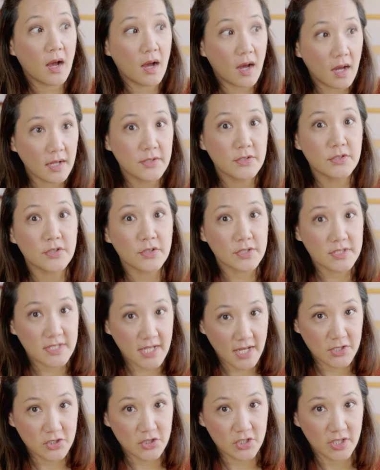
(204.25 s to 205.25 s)
under
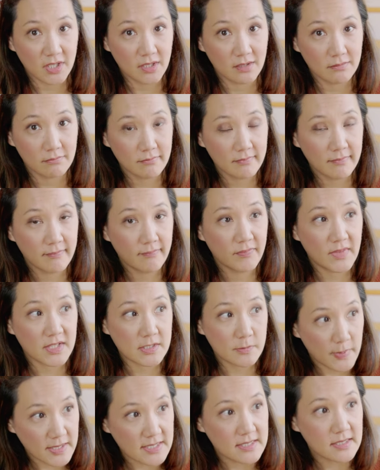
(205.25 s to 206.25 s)
tension.
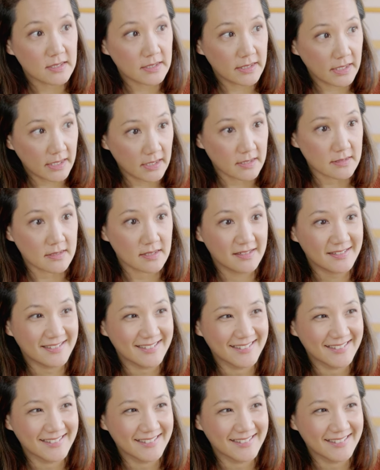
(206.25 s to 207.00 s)
That's basically it.